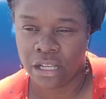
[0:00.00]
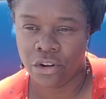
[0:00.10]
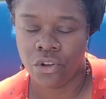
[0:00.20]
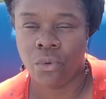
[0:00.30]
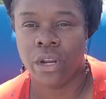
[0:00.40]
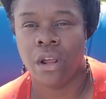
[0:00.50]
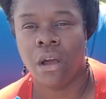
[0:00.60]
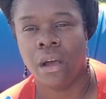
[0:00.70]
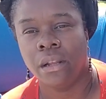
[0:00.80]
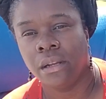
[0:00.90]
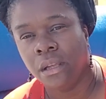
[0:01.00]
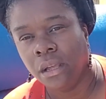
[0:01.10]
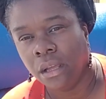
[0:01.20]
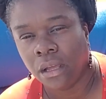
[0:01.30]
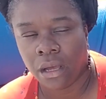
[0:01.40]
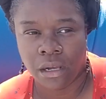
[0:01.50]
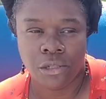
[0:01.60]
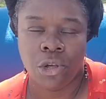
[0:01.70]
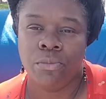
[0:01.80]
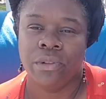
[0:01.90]
that are going on
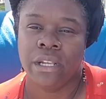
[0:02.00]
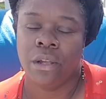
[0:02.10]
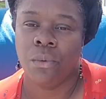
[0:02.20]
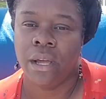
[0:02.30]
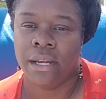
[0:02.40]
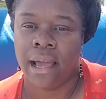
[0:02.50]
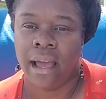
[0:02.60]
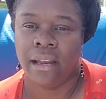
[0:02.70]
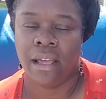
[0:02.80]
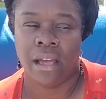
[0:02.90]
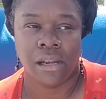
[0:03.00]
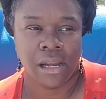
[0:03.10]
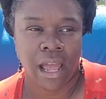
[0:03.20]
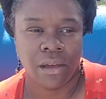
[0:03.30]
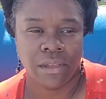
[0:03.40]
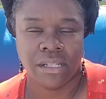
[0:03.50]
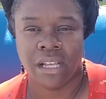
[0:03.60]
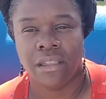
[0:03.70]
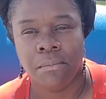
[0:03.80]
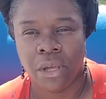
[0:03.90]
globally and whatnot, and how they
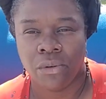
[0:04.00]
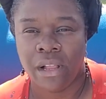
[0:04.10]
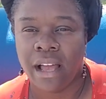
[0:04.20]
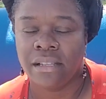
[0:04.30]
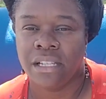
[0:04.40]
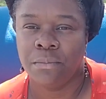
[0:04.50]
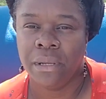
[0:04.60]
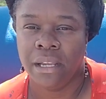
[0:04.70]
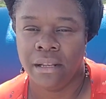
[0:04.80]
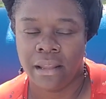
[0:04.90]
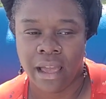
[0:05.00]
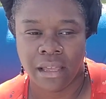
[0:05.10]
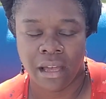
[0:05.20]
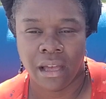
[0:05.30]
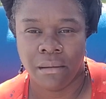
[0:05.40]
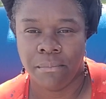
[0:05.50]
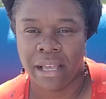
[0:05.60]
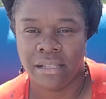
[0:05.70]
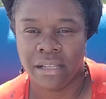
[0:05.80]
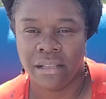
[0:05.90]
say the middle class is being like
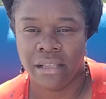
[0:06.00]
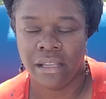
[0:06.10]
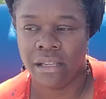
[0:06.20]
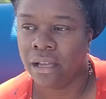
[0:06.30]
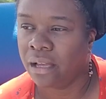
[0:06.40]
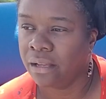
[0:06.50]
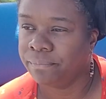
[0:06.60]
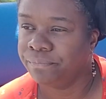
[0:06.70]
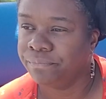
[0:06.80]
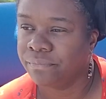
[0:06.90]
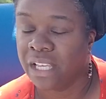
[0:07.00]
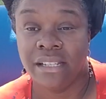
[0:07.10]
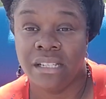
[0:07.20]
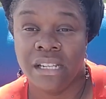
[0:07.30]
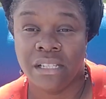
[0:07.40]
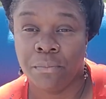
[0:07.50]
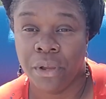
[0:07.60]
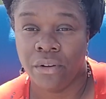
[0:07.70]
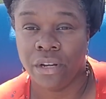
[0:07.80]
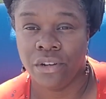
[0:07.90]
basically it's
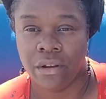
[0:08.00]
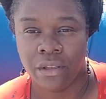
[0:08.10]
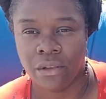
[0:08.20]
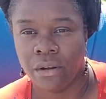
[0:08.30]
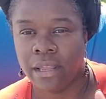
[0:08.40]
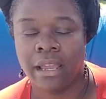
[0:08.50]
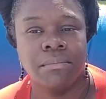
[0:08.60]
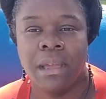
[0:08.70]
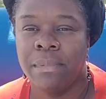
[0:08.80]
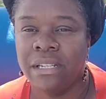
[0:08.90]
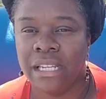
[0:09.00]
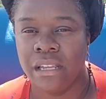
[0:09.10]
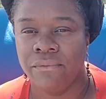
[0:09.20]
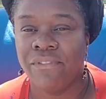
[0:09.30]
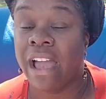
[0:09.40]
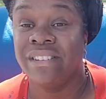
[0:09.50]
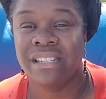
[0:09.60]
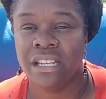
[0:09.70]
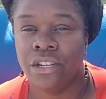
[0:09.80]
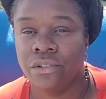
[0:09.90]
disappearing. You're either like maybe 5 to
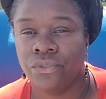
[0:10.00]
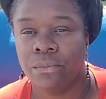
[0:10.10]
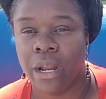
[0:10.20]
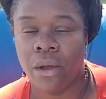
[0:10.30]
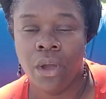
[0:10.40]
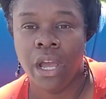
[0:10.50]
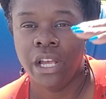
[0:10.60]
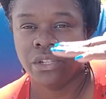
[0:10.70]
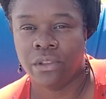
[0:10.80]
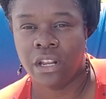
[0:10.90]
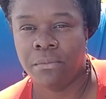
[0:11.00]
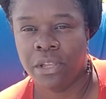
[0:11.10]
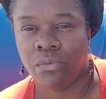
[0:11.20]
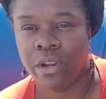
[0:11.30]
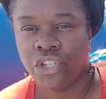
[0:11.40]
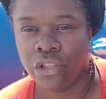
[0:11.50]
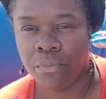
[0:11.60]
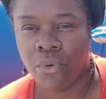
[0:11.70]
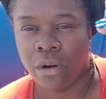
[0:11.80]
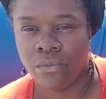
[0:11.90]
10 years from now, it's only going to be the rich and the
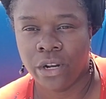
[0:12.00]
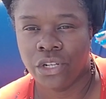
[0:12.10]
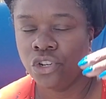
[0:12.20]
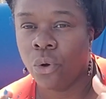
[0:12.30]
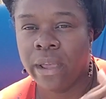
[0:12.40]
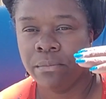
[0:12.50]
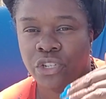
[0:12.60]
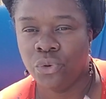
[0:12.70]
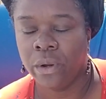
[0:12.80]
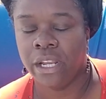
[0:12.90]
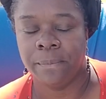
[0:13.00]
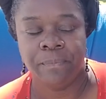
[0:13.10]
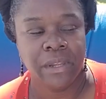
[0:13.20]
poor, no in between.